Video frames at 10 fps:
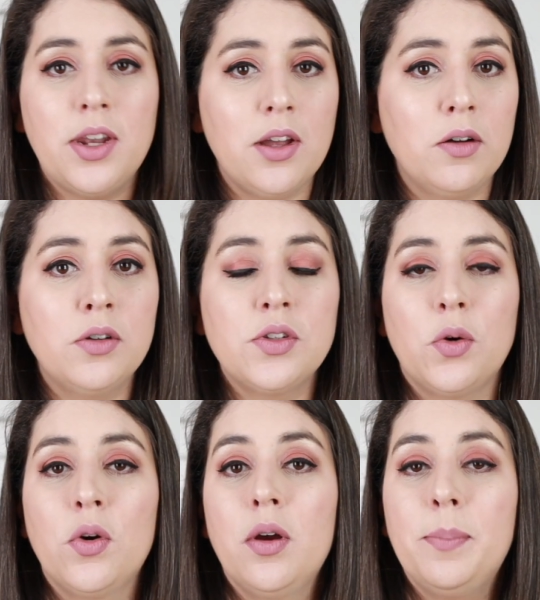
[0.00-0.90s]
videos
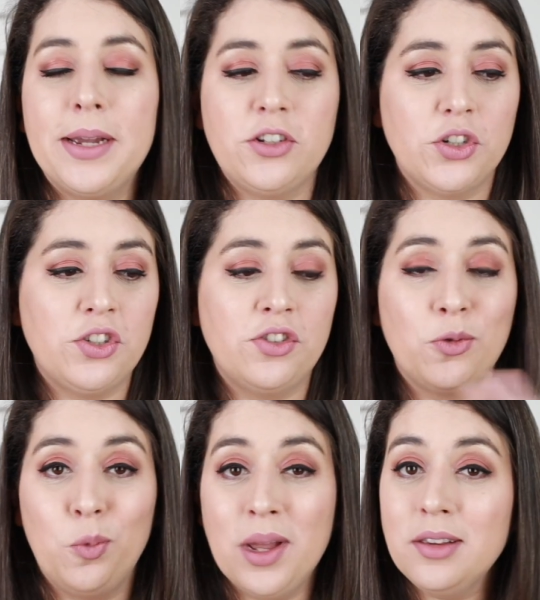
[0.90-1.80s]
or pictures
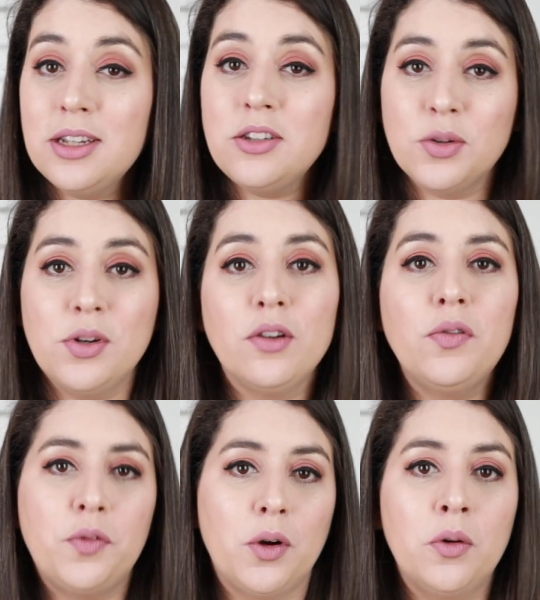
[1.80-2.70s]
directly to your
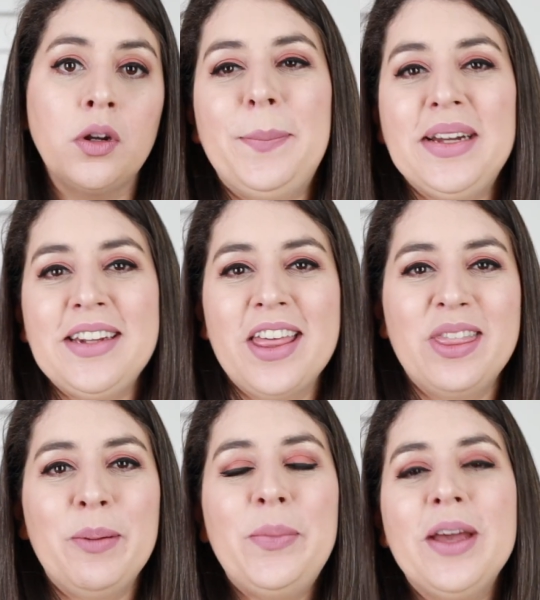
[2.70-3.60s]
phone. But
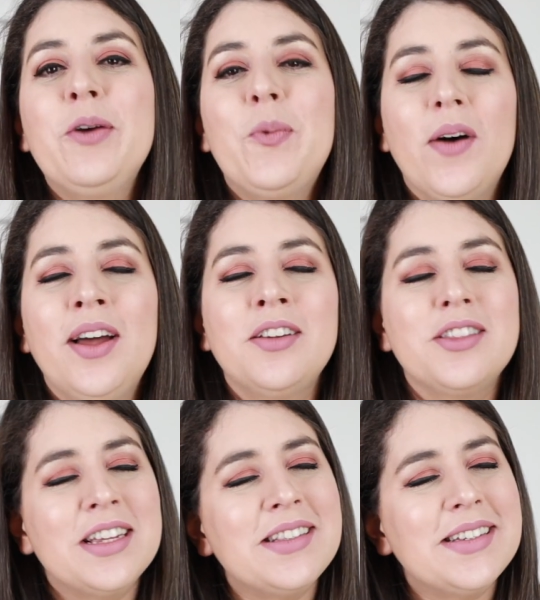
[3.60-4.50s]
the big one,
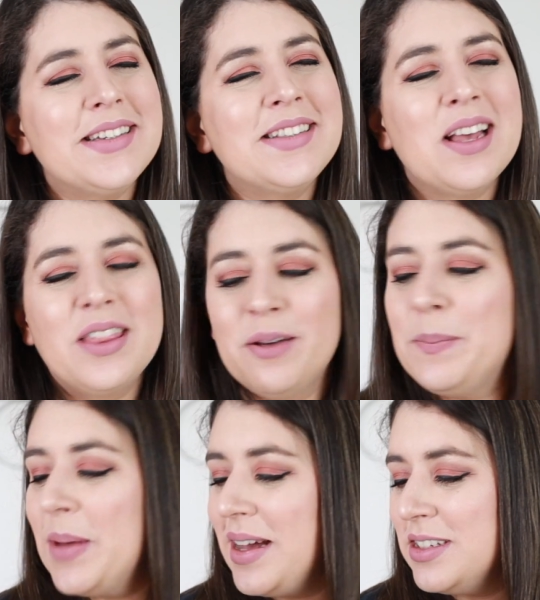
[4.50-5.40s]
this is the
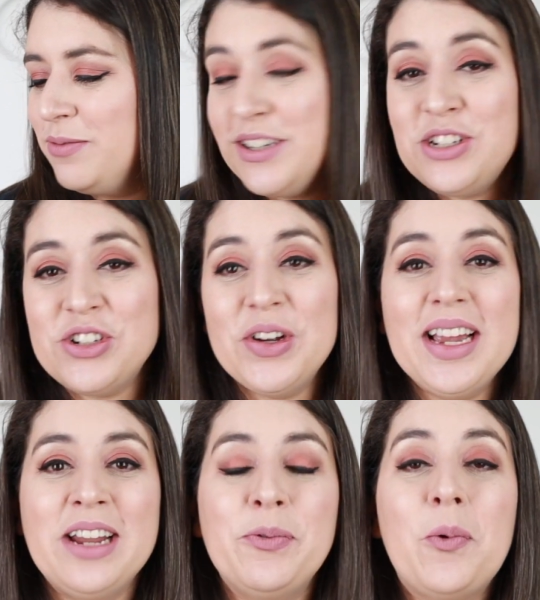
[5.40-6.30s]
best
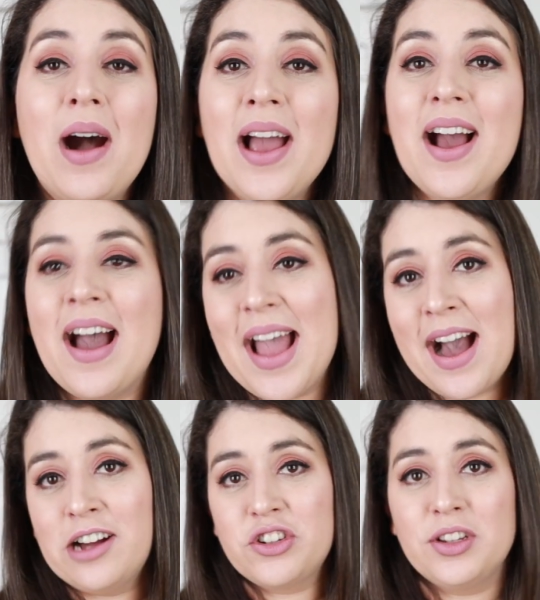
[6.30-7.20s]
feature, and why I
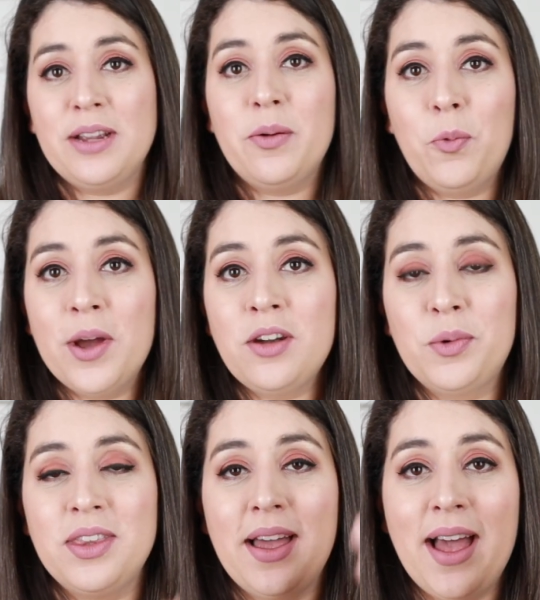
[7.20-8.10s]
actually
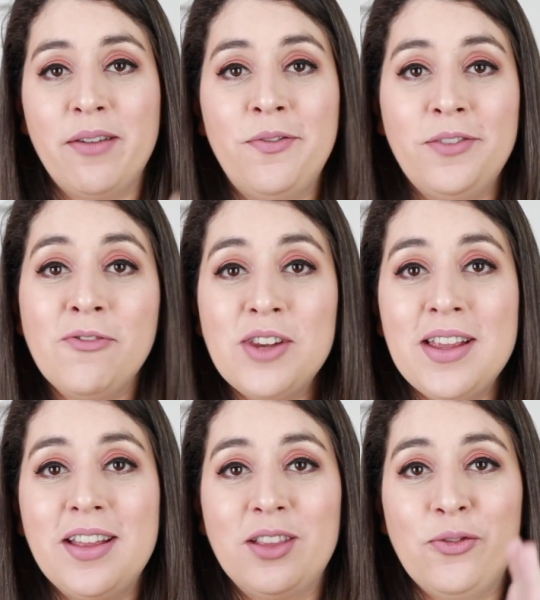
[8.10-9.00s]
went with the M
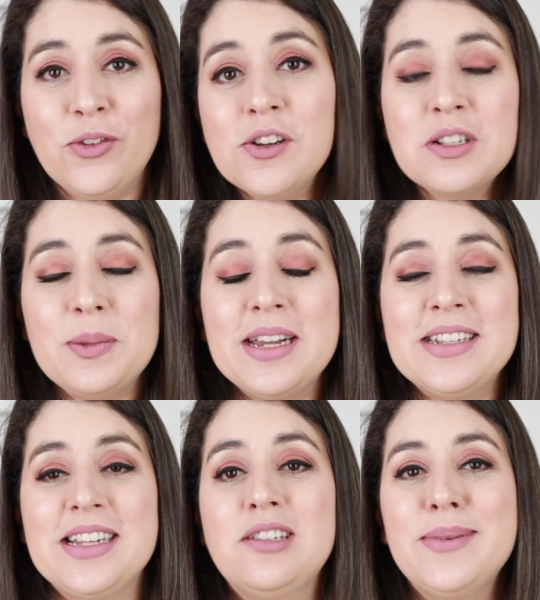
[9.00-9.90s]
fifty in the first
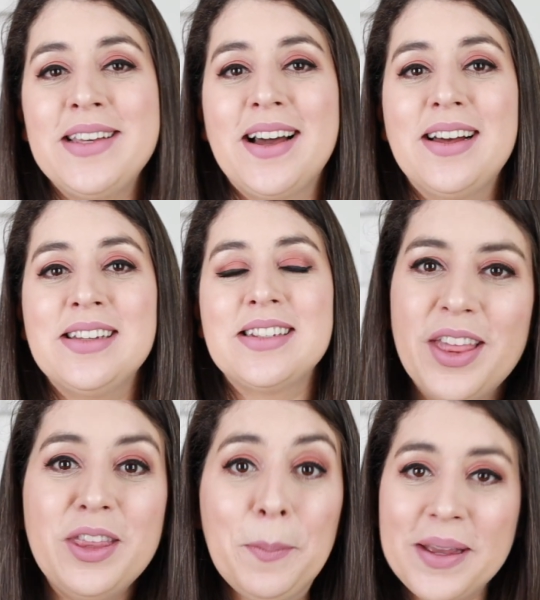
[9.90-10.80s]
place is because
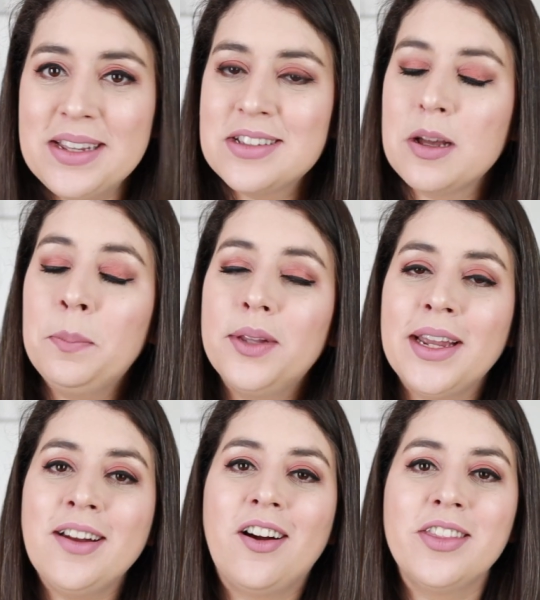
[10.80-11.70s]
the biggest
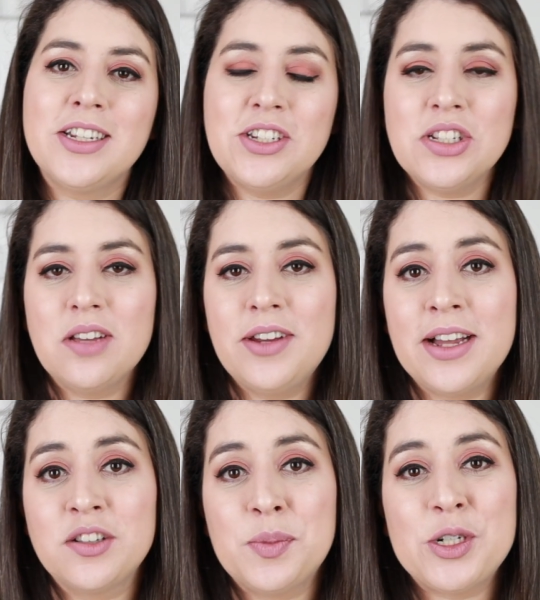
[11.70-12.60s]
complaint on the G seven
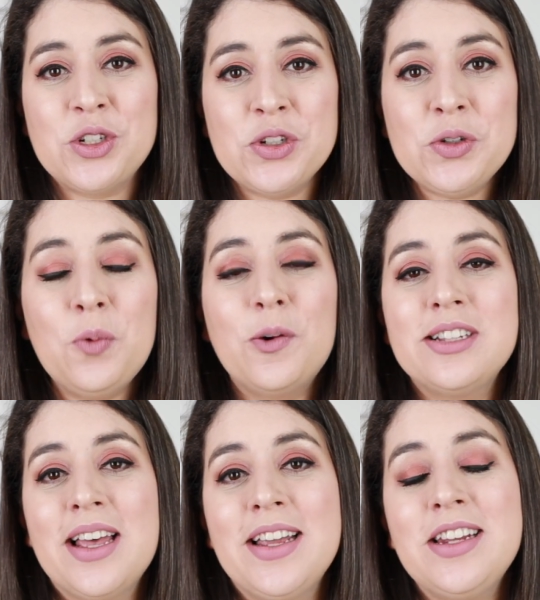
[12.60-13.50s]
X Mark two
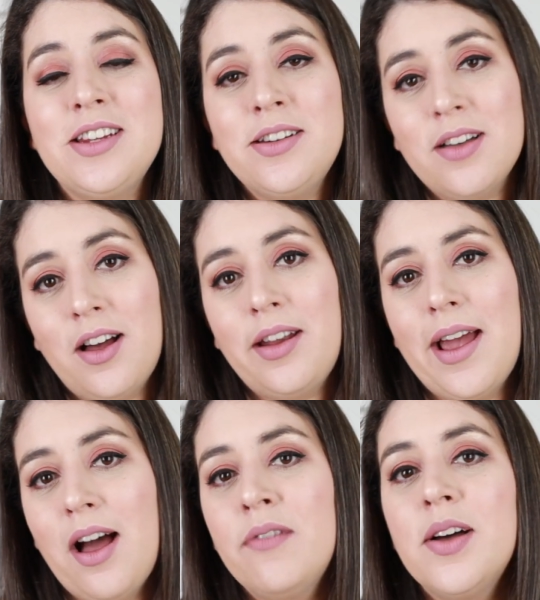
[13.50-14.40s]
was that it did not
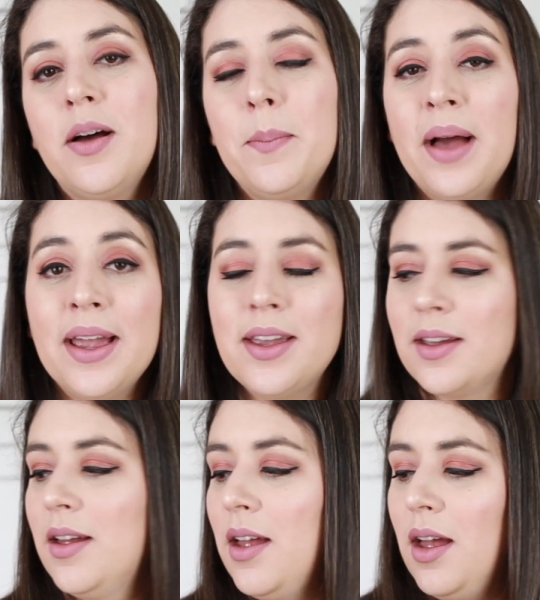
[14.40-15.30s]
have a
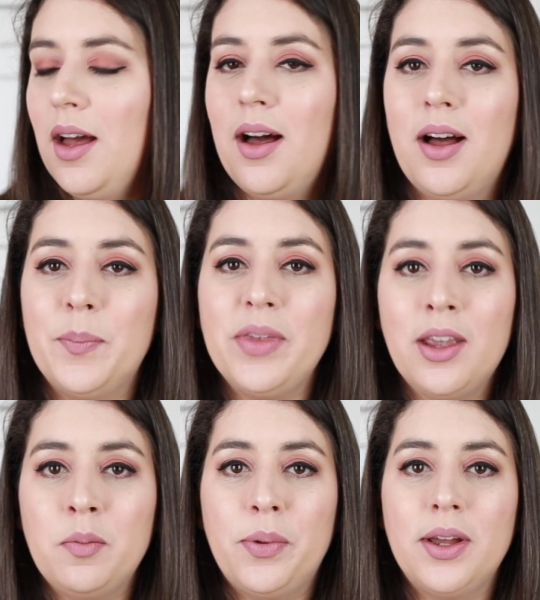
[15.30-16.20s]
mic um,
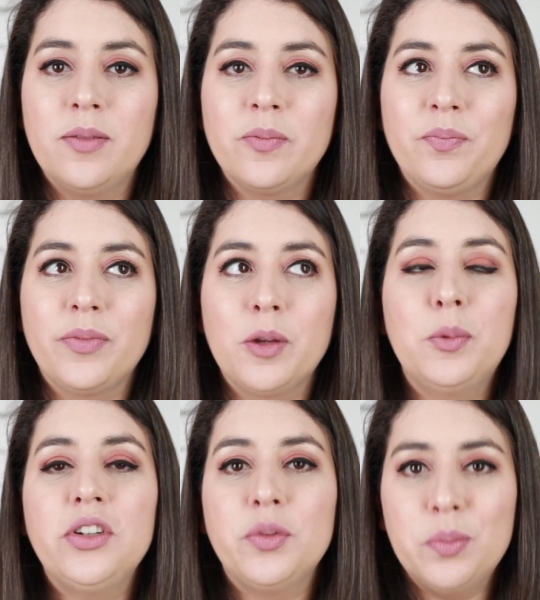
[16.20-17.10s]
input,
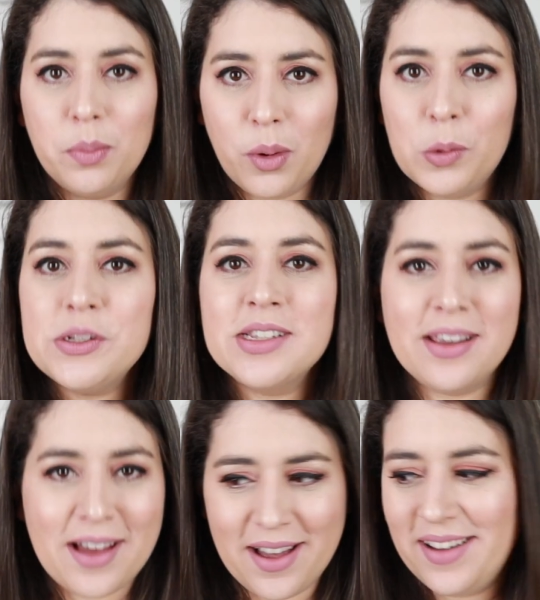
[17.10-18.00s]
which most
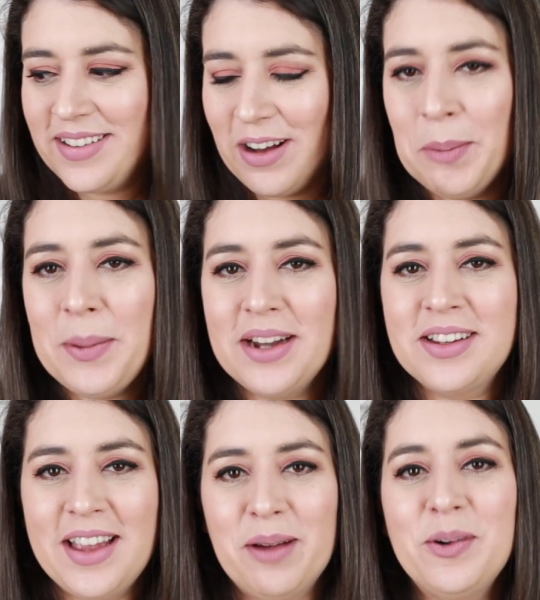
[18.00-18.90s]

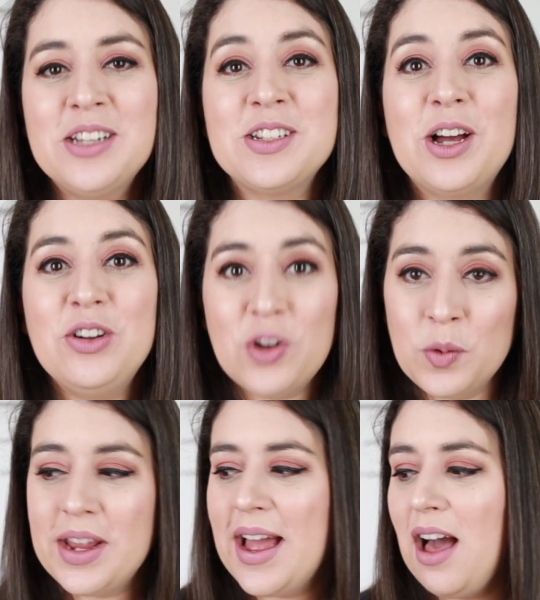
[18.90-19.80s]
compact cameras
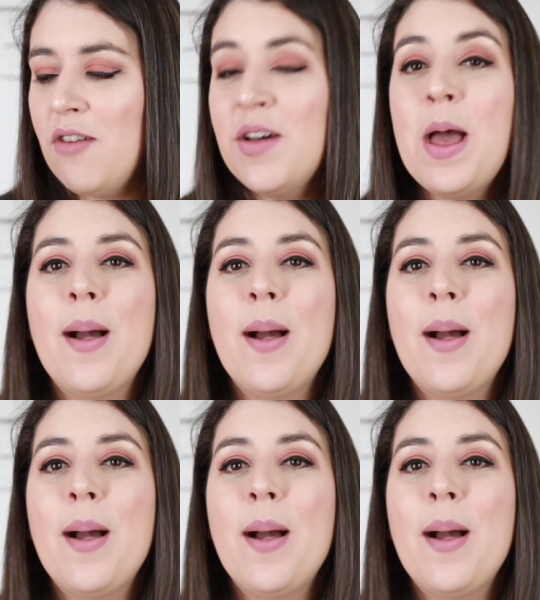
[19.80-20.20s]
don't have,